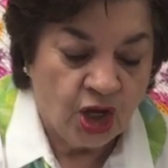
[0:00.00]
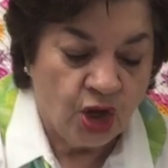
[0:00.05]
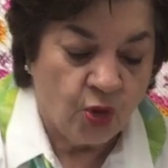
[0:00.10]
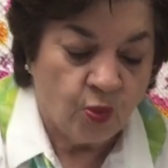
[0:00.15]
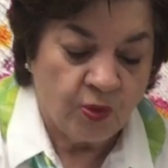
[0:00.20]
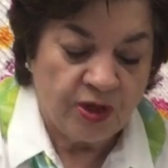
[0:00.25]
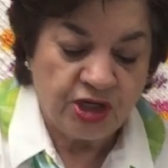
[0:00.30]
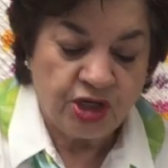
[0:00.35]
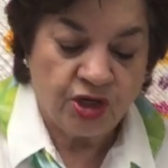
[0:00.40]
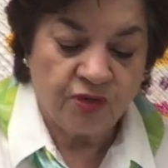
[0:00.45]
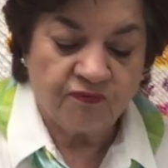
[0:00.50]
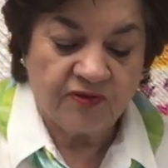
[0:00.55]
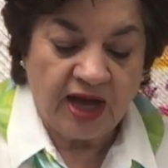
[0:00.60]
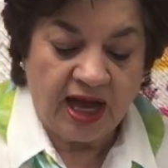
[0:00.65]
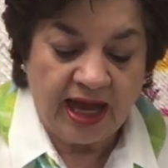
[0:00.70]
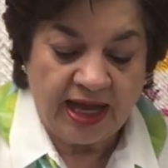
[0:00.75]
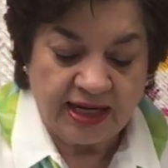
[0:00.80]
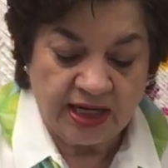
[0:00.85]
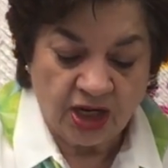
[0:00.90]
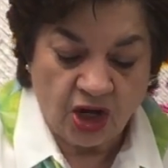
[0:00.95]
When you've
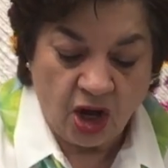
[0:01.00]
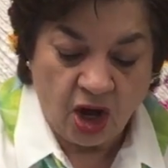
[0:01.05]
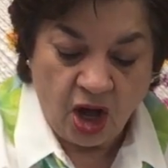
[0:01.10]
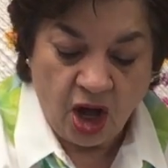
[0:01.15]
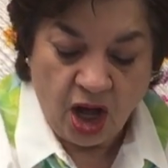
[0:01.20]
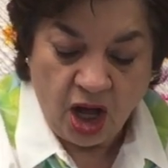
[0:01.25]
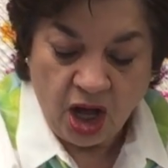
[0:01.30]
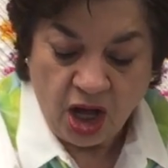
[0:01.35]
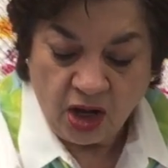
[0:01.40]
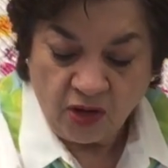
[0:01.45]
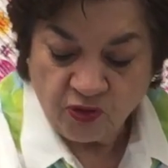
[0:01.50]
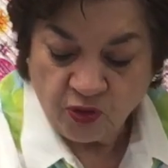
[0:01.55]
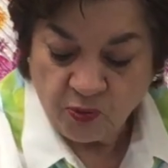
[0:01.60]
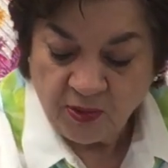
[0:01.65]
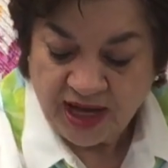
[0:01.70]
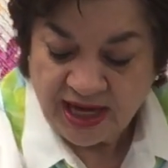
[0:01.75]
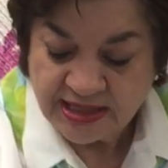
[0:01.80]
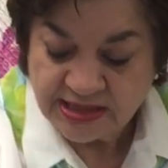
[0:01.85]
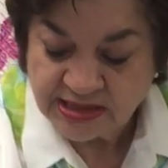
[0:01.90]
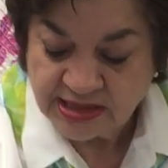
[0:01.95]
got it all the
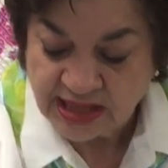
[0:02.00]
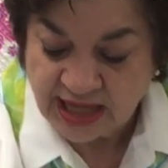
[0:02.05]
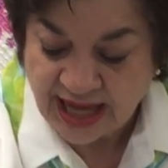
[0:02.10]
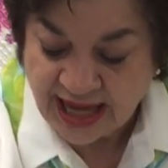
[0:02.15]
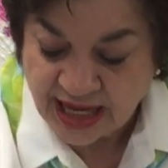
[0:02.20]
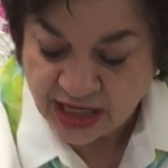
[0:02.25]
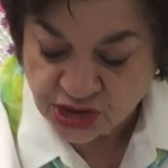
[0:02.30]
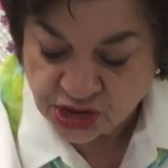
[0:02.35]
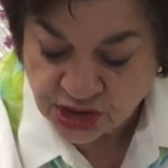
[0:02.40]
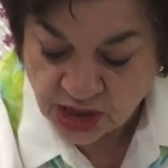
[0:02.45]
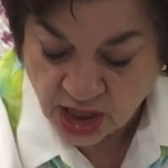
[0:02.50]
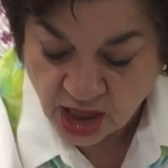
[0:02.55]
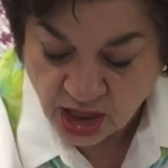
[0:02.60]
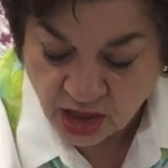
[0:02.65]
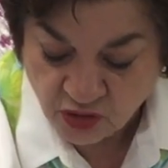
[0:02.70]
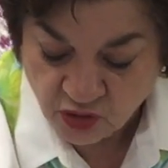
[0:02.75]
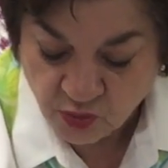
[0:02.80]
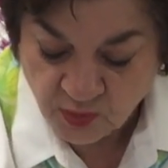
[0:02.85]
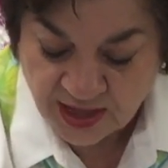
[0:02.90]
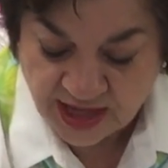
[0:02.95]
way slashed, all
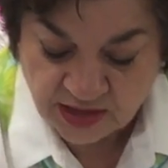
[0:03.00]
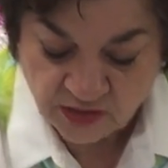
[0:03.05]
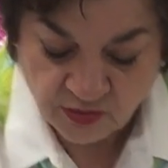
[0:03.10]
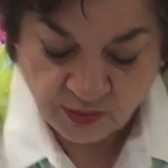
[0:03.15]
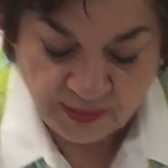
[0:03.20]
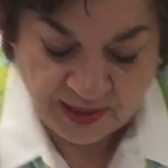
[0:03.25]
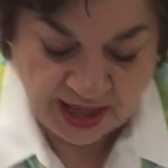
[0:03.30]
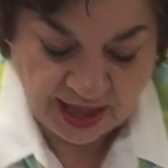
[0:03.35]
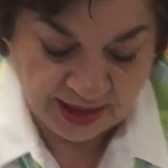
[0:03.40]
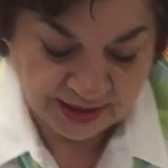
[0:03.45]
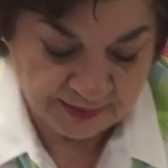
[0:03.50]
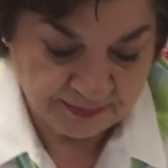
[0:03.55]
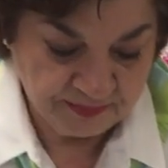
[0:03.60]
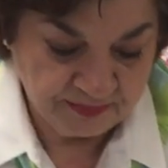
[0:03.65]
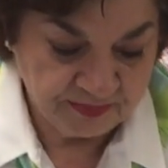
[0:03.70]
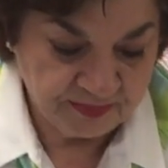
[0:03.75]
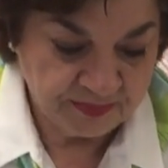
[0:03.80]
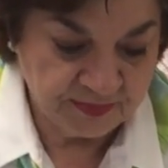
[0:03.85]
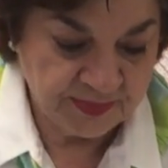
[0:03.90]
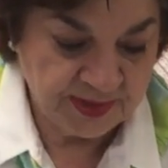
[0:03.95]
the way to the bottom,
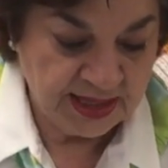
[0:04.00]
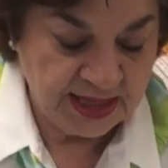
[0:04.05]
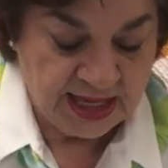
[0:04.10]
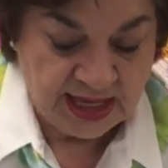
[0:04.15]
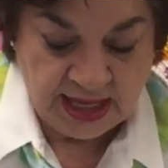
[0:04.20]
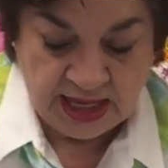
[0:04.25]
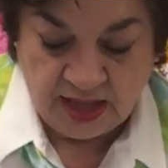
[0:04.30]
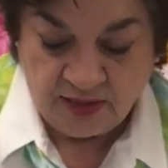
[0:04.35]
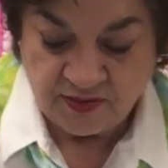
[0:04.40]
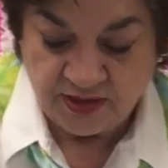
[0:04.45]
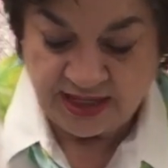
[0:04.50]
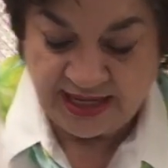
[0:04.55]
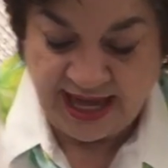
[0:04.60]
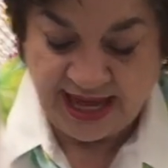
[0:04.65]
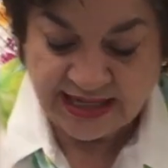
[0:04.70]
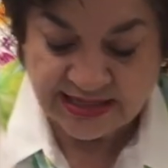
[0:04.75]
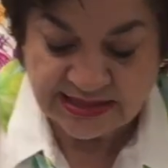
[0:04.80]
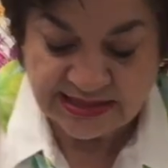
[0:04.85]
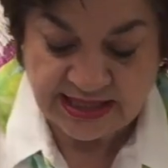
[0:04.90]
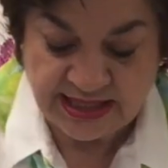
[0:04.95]
the
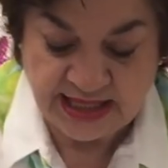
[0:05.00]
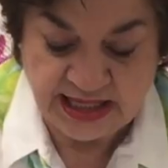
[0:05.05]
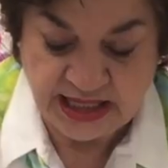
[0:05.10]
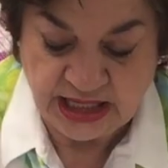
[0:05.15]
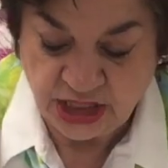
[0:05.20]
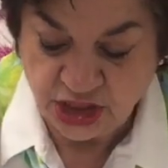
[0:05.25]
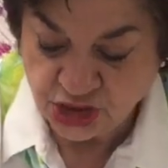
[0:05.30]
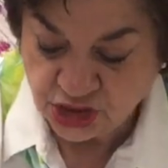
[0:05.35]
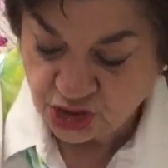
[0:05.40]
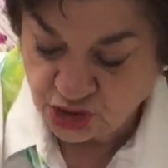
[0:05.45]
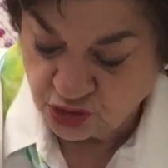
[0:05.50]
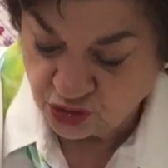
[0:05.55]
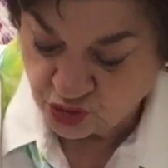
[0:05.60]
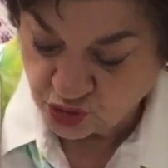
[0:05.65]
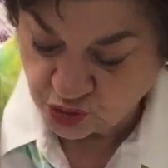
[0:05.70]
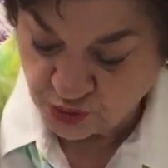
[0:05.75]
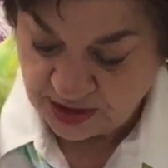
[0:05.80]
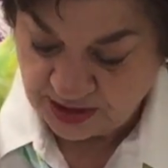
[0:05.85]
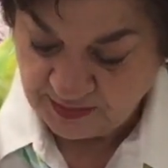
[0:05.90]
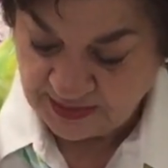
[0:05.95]
next thing is to
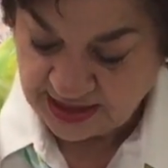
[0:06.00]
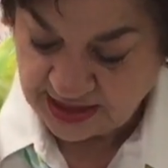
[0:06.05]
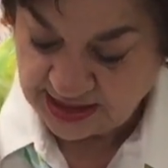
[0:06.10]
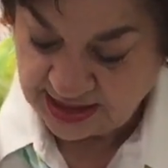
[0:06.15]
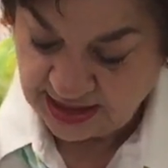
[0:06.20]
trim it